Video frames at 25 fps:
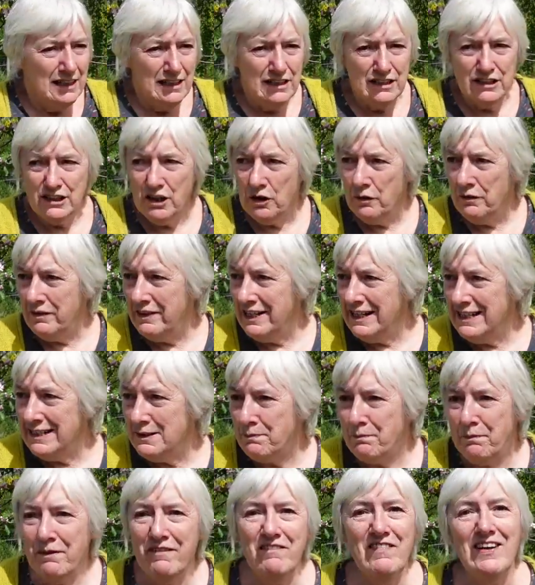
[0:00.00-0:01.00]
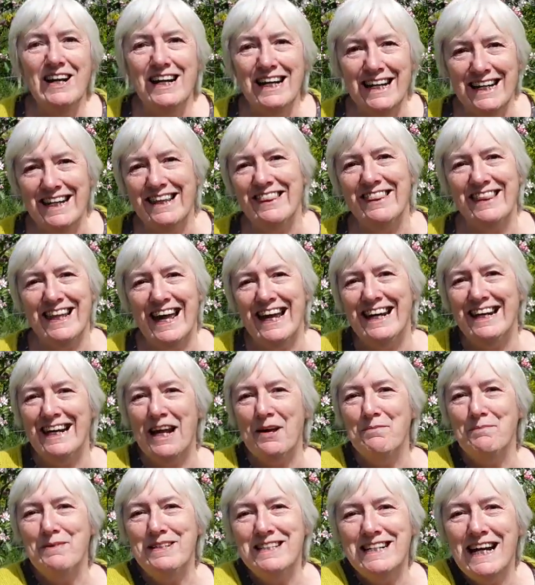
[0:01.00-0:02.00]
So this pavilion then,
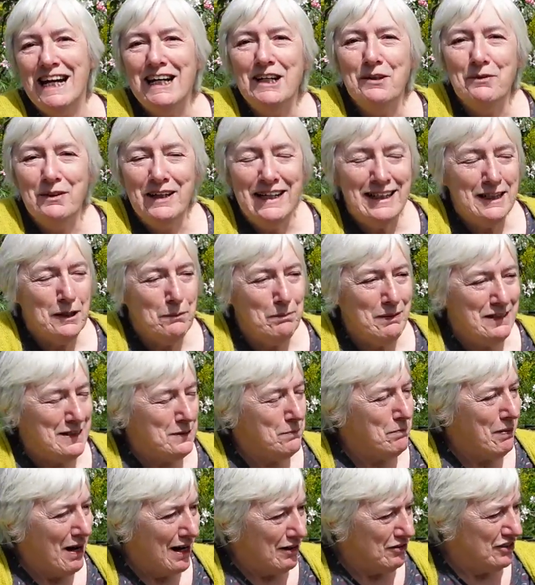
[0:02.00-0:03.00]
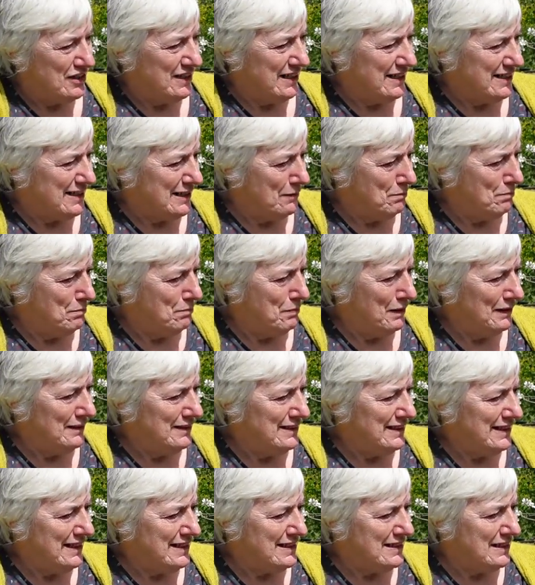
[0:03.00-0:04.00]
let me tell you a little bit about it. I
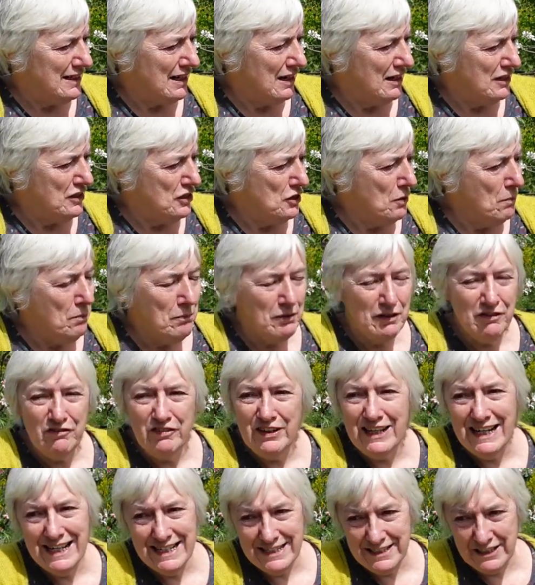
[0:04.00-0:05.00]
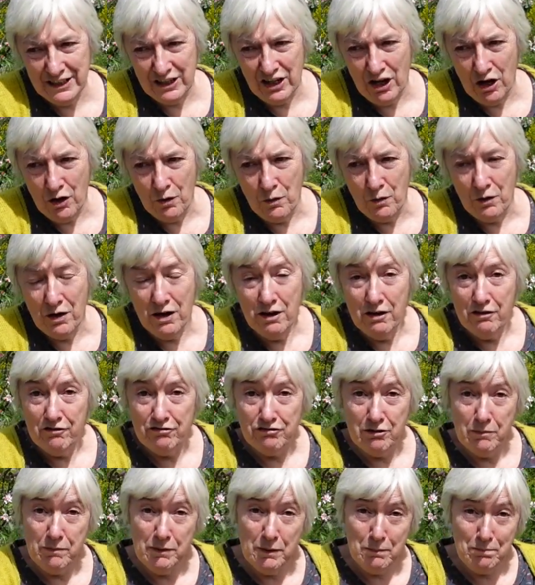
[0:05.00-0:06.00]
built it a number of years ago
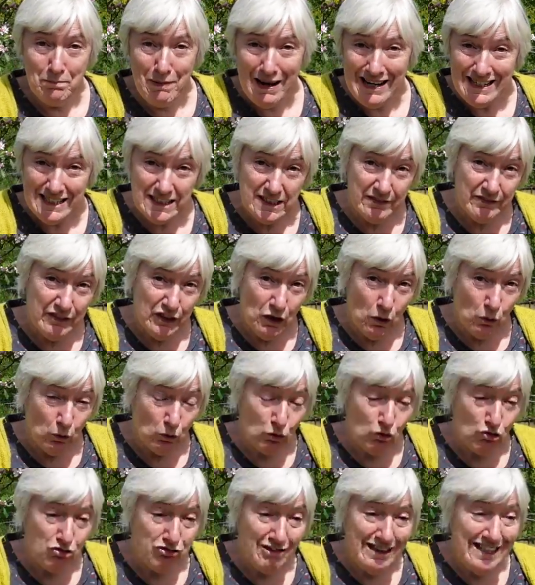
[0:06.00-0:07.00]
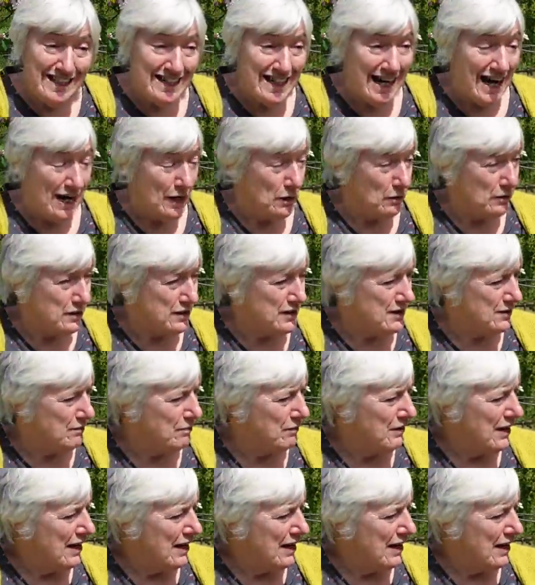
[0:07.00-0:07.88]
from the base of an old greenhouse.